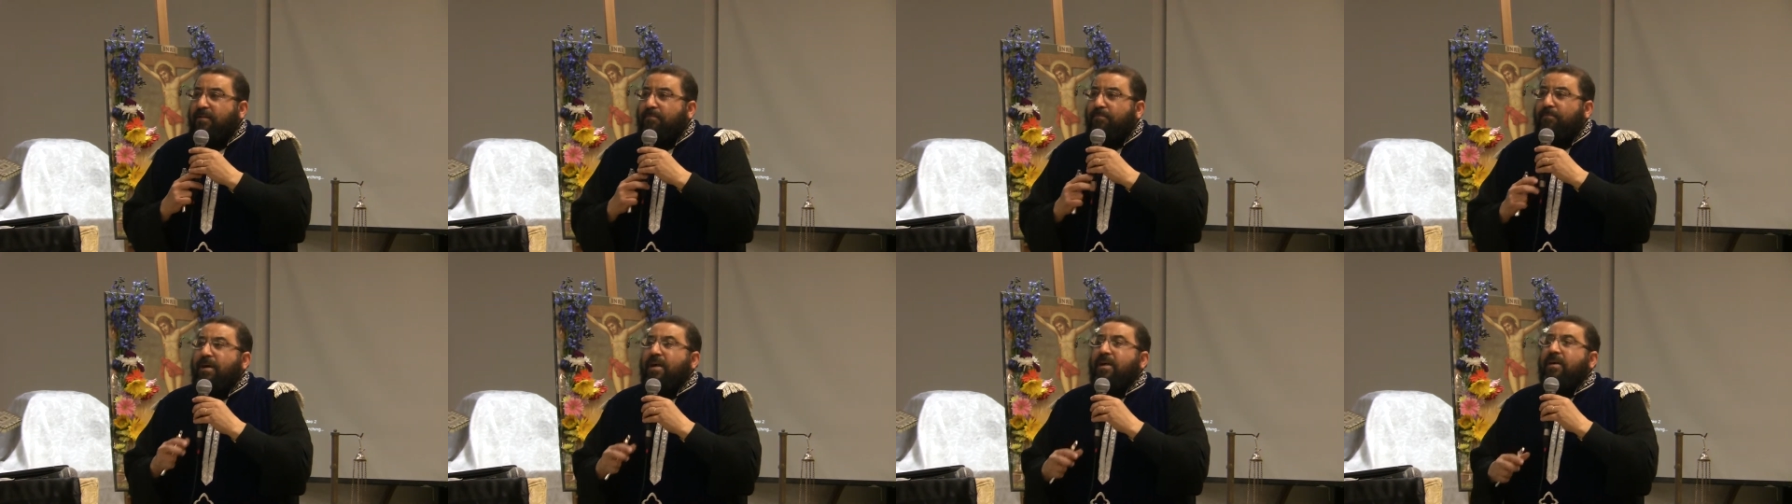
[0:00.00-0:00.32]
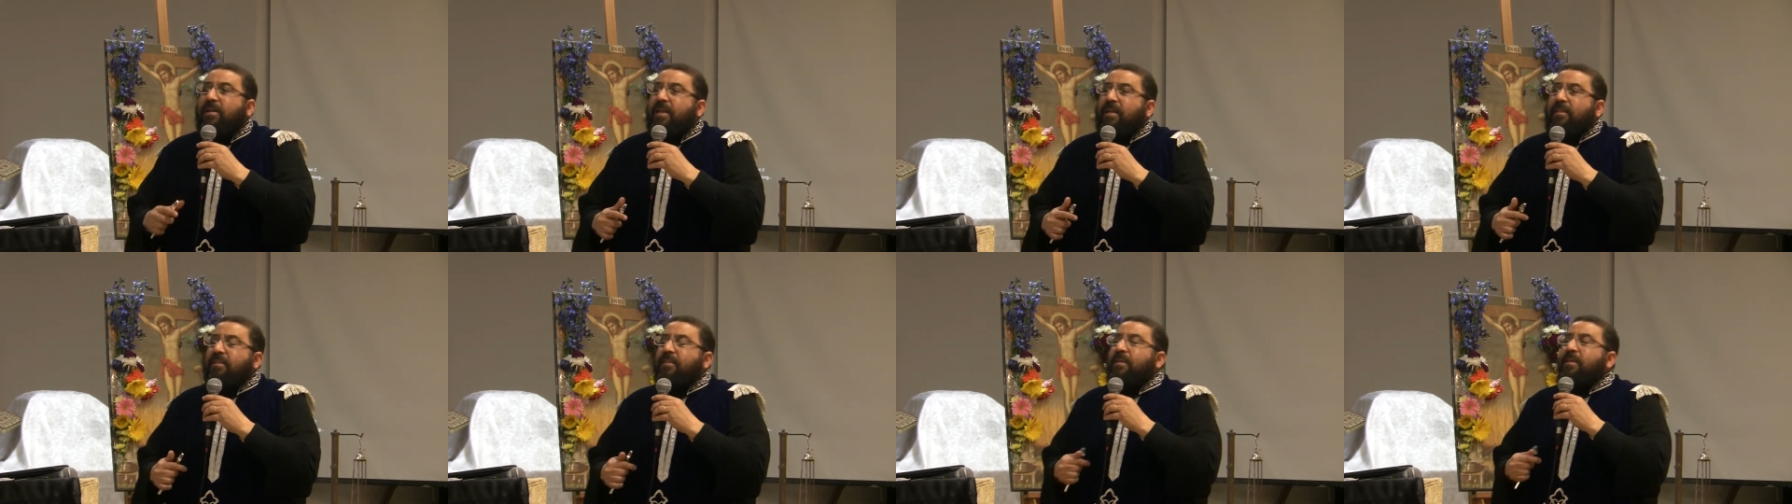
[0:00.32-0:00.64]
By
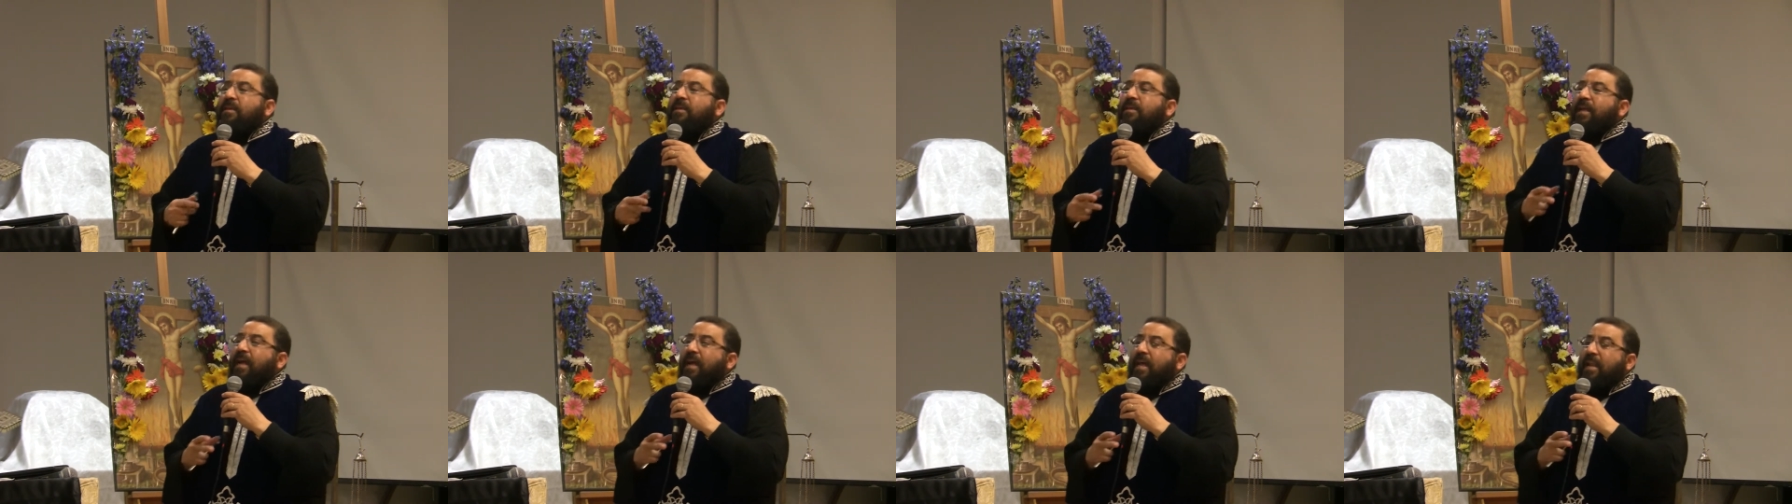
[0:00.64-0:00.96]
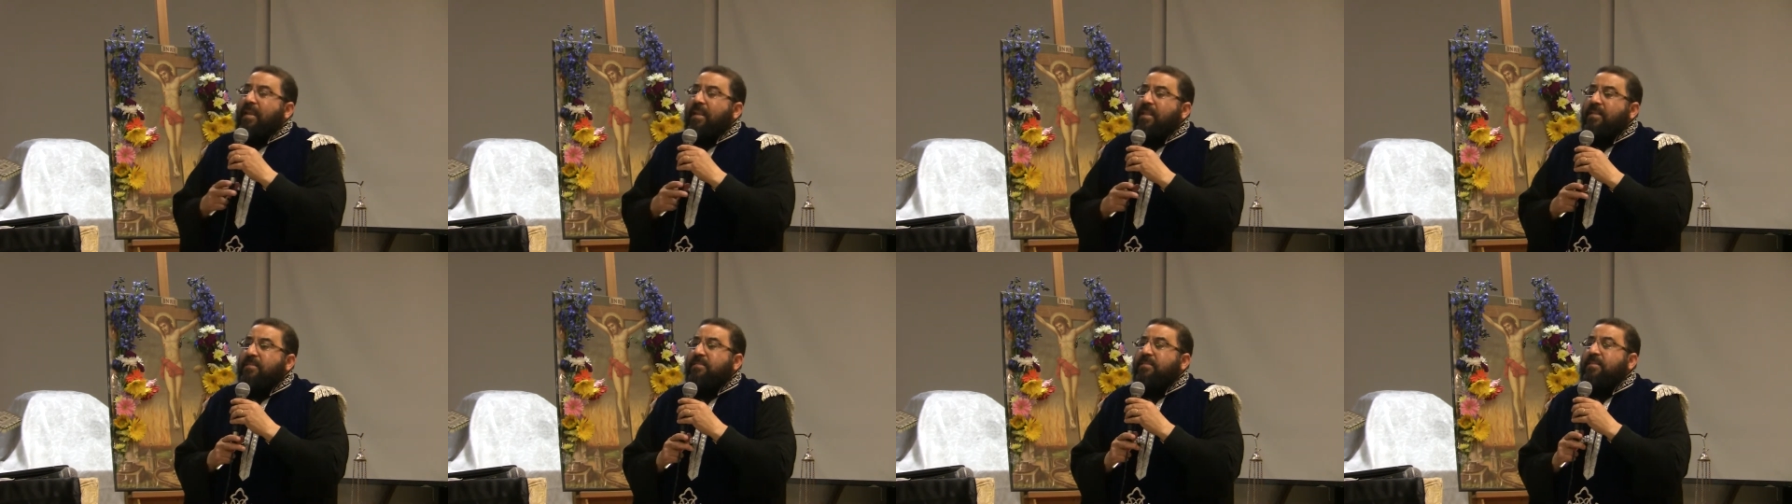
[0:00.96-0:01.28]
reading
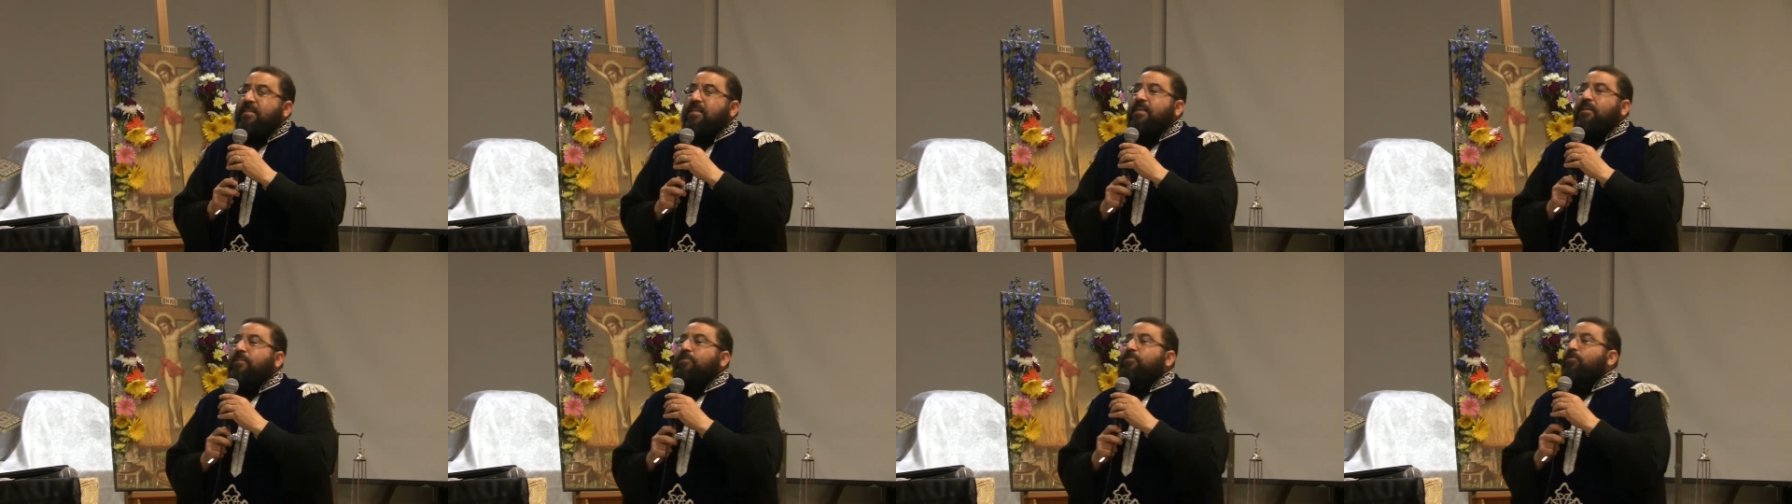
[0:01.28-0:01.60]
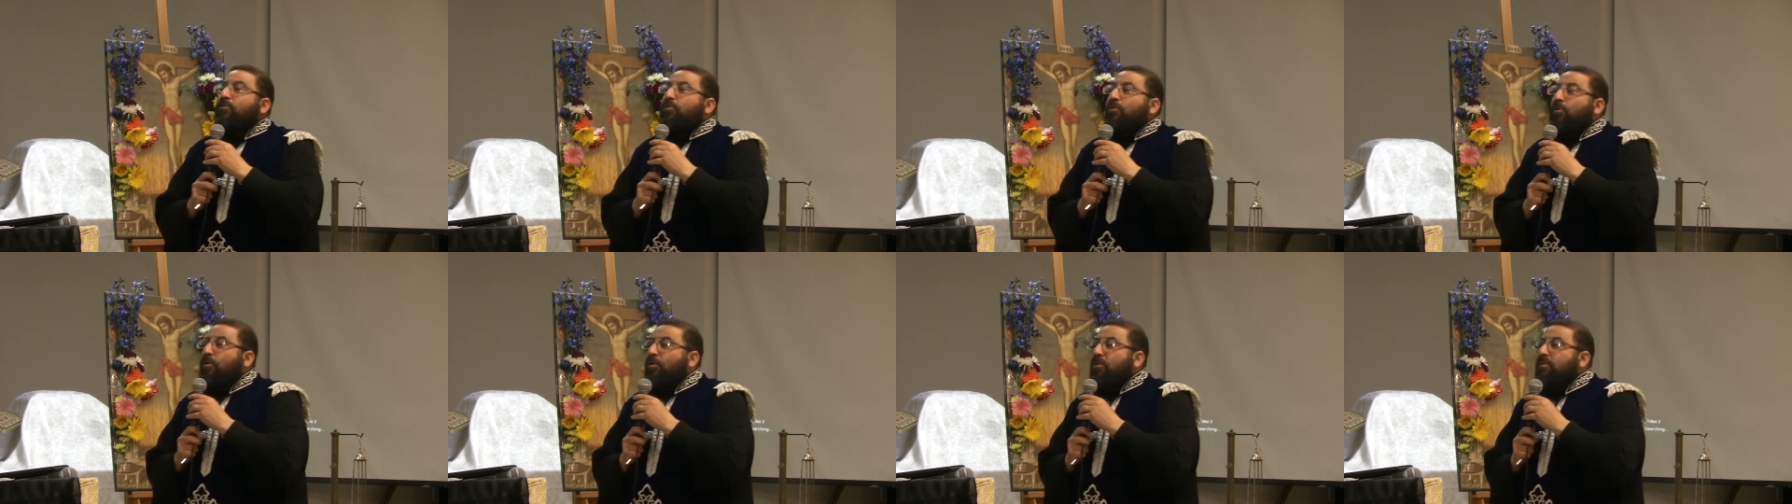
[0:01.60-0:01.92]
and listening to
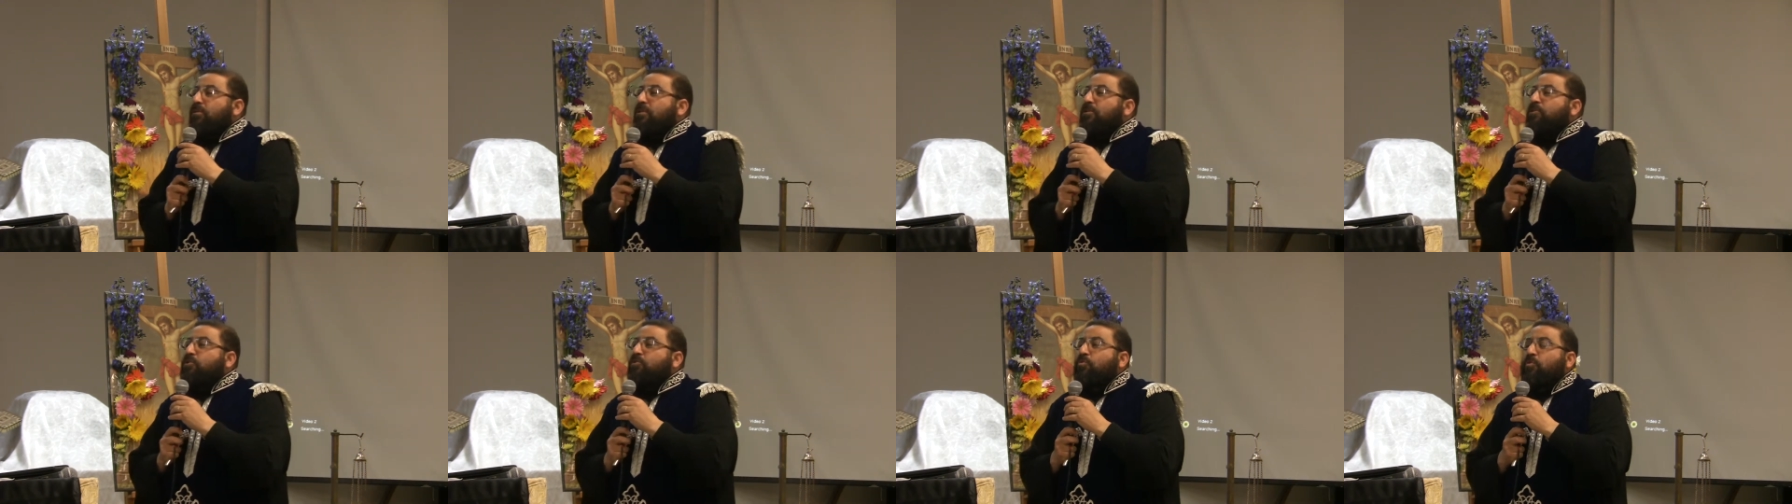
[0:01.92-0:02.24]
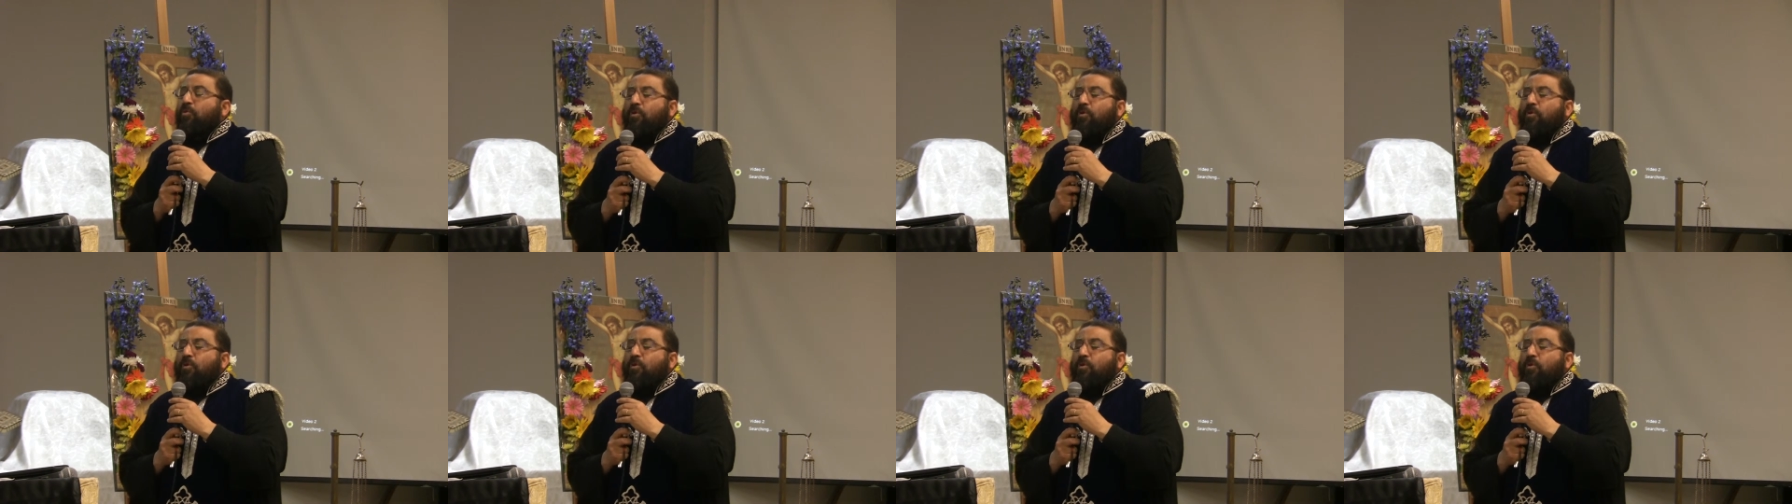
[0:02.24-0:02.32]
all these